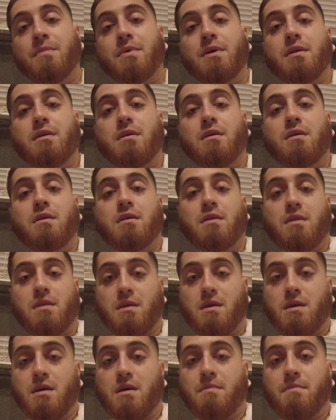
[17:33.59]
But uh,
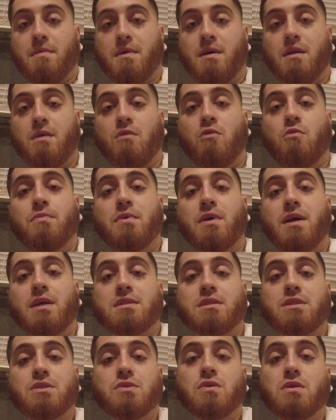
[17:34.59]
yeah, man, I hope you
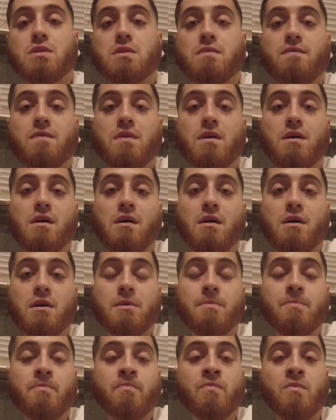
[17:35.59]
guys enjoyed the
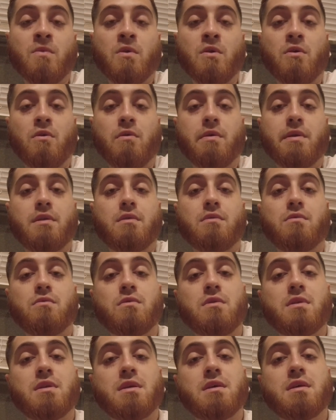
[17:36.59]
vlog. You already know
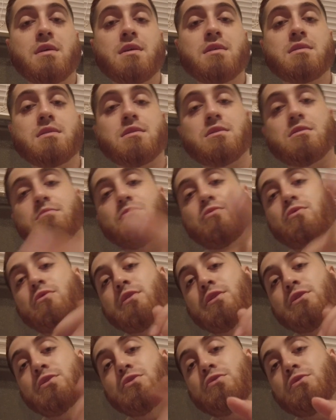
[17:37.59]
who it is. It's your
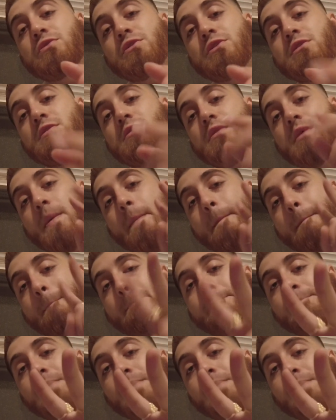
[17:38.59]
boy Junior.